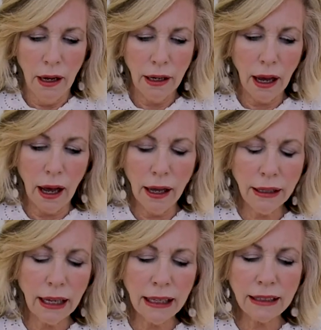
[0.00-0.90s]
Yeah,
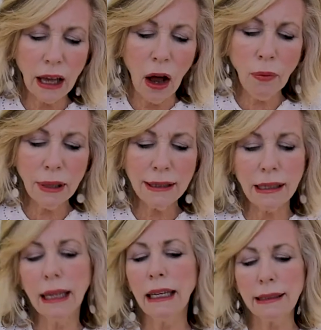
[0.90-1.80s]
it's almost
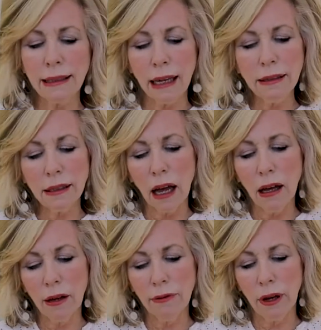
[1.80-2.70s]
like a sense
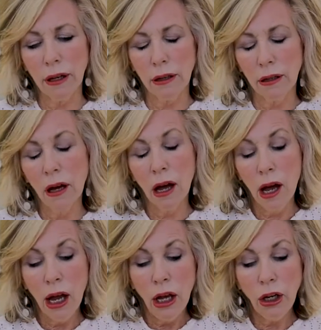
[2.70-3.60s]
of,
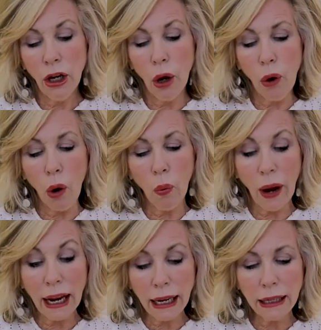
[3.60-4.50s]
you know,
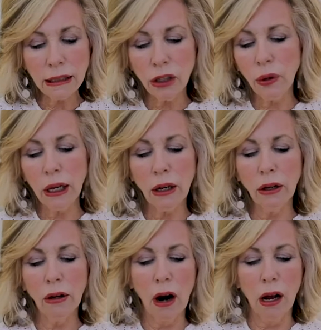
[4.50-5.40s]
waiting to
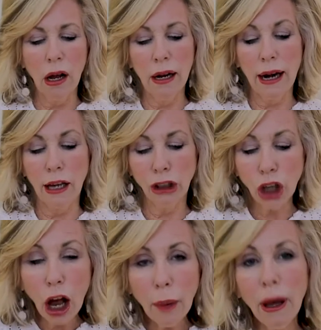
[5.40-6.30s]
hear on a
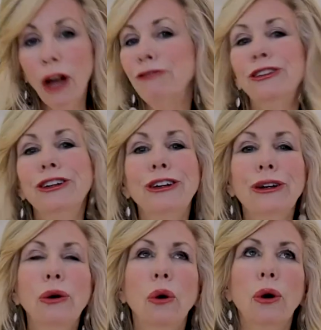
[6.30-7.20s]
job
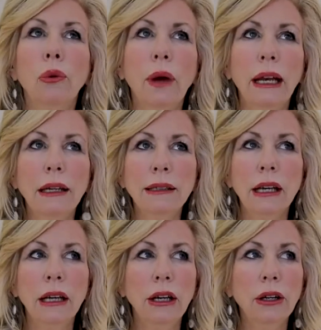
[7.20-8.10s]
offer or waiting
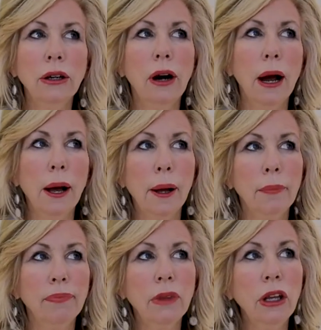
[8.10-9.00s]
to hear,
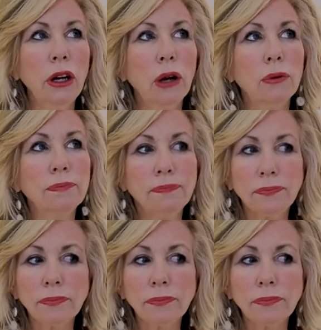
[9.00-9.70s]
you know,